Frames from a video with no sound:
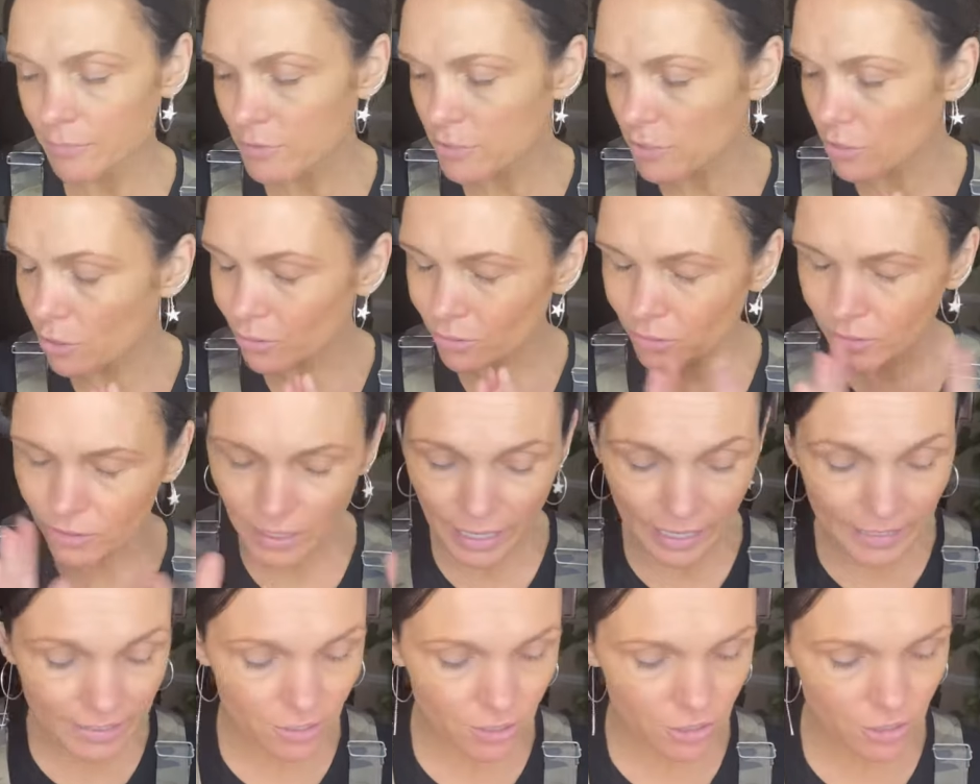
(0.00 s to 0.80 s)
So
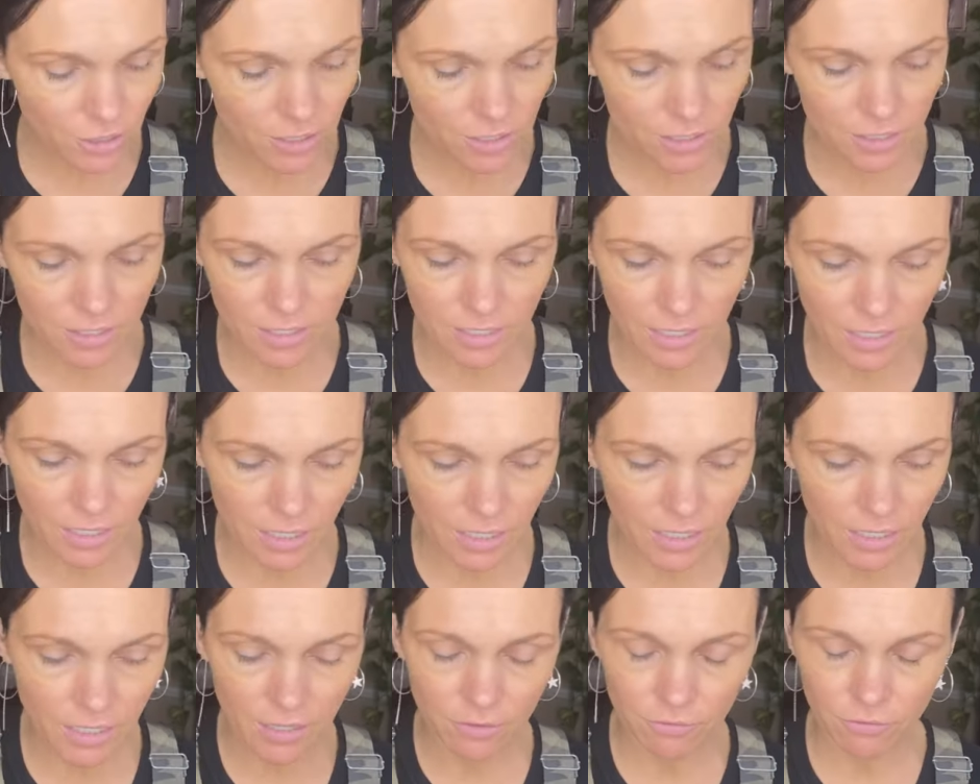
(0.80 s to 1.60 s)
let's just
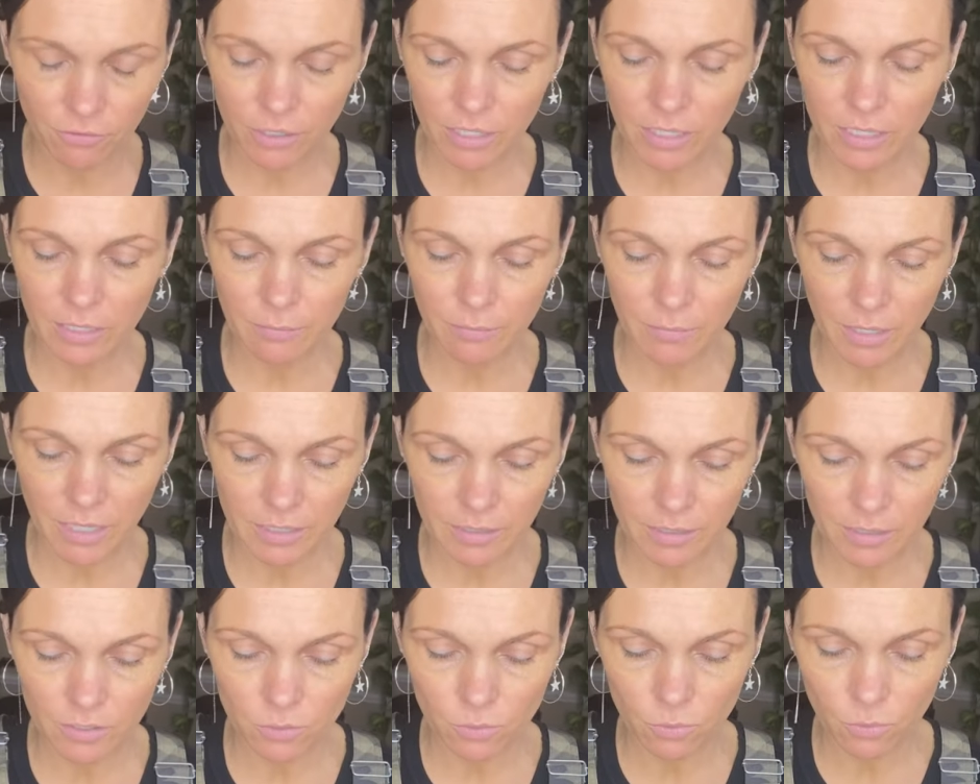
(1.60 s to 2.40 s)
see if we can make
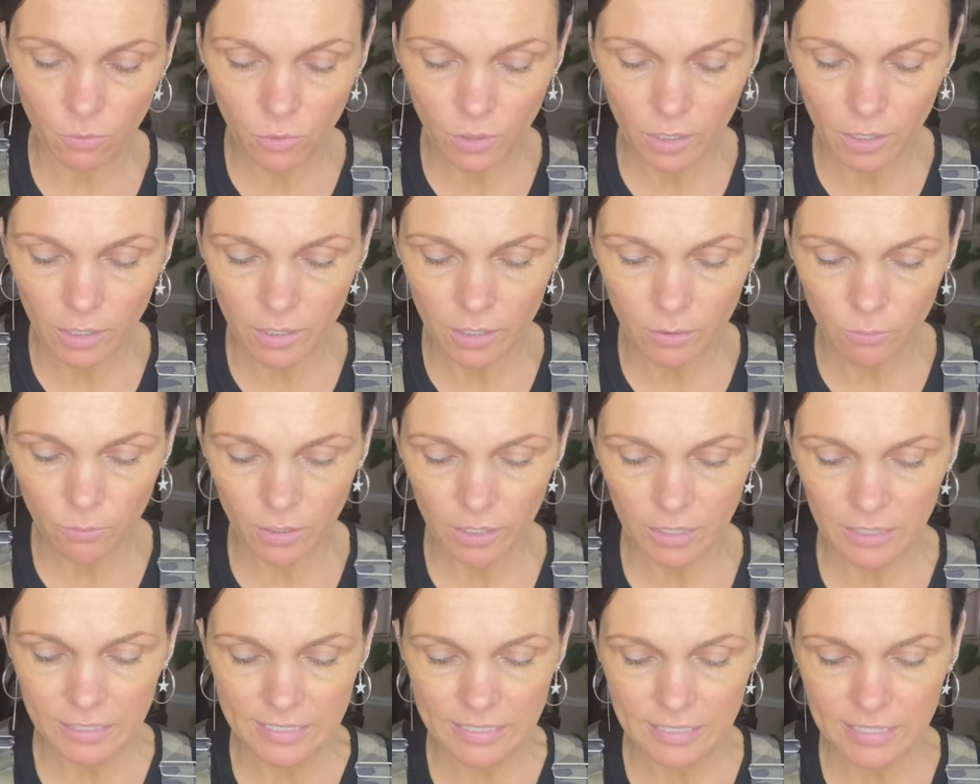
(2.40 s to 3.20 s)
this work. We're
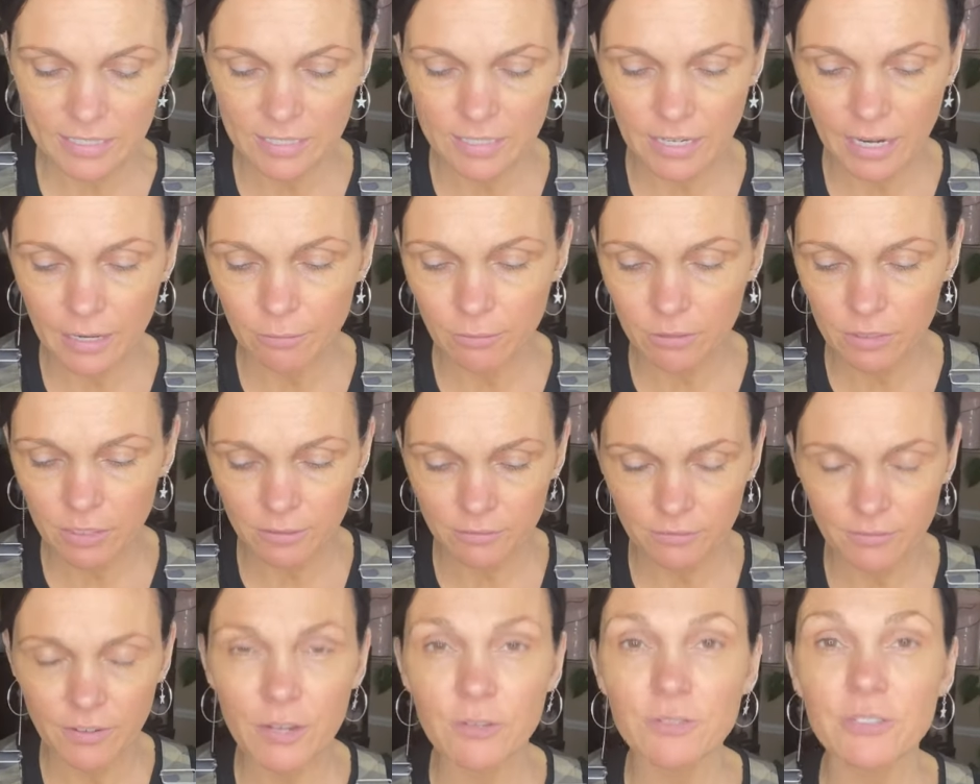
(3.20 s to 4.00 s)
gonna start with the
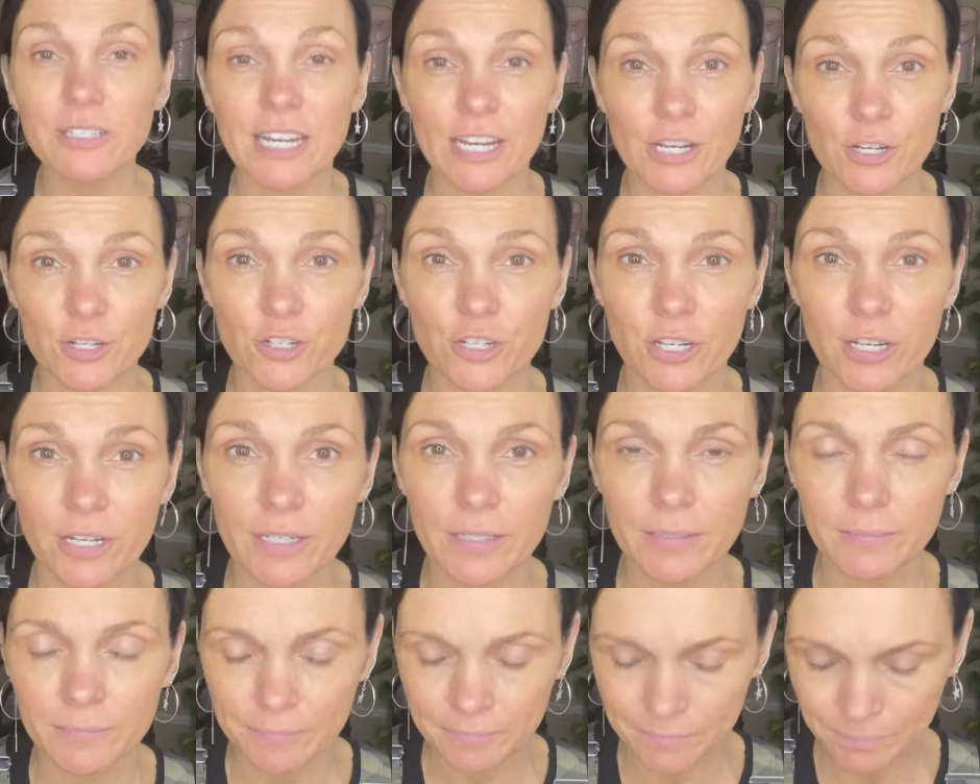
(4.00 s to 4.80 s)

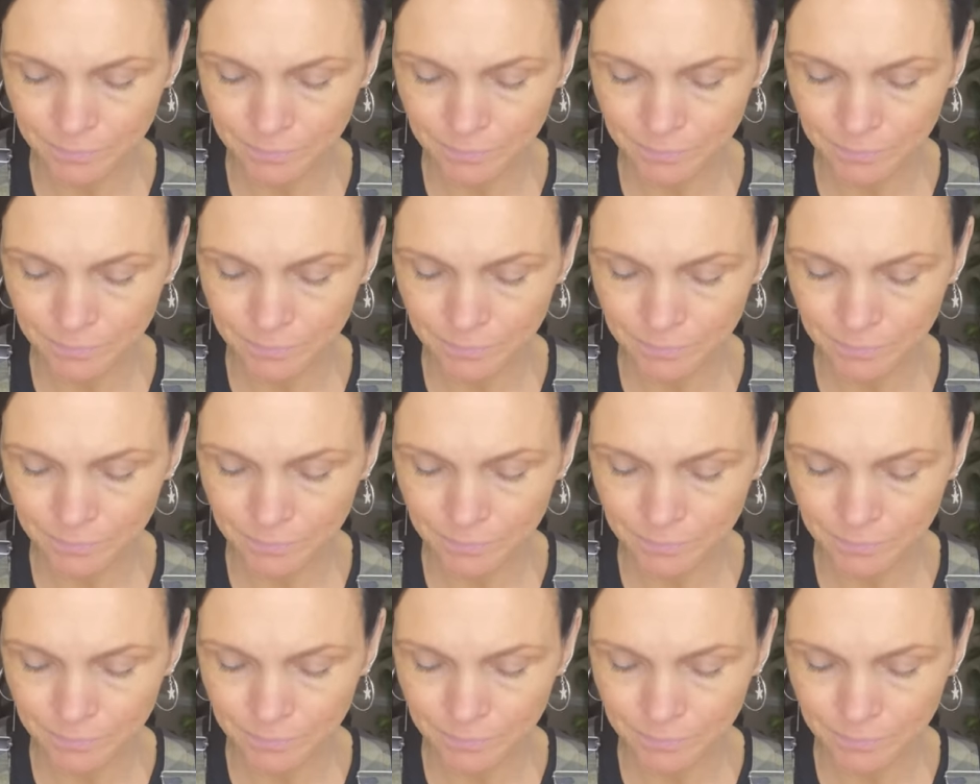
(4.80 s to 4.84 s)
foundation.